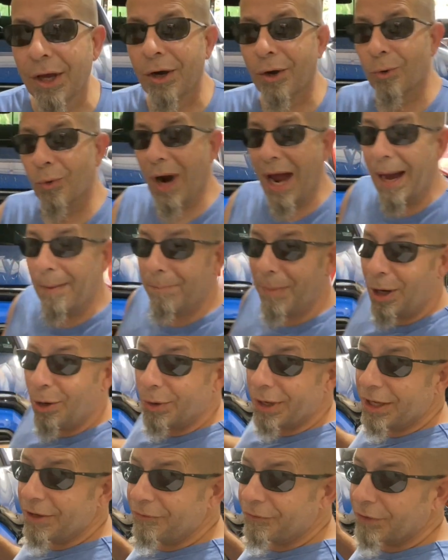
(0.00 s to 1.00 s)
Rob
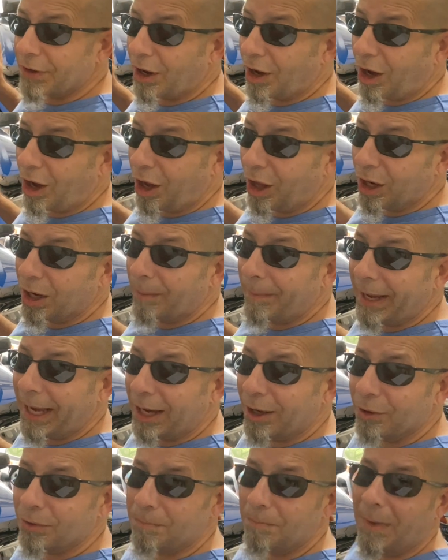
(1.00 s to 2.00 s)
Motive, all
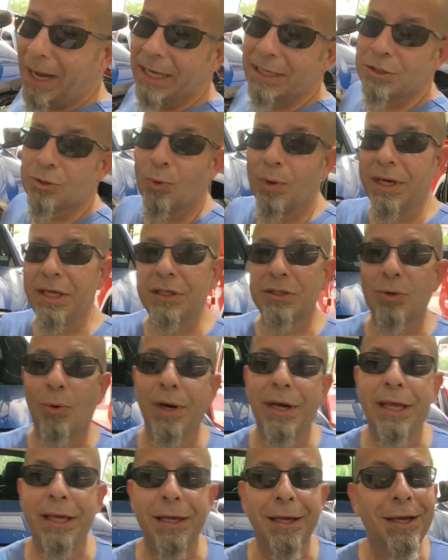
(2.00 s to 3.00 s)
about my
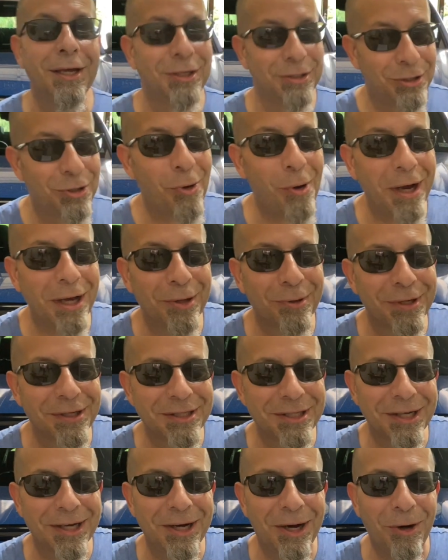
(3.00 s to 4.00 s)
2020 Toyota
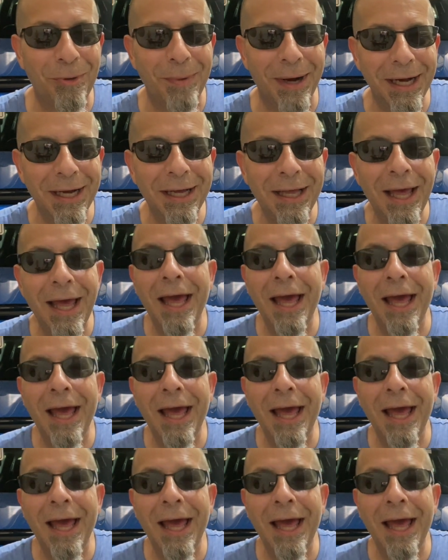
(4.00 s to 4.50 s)
Tacoma.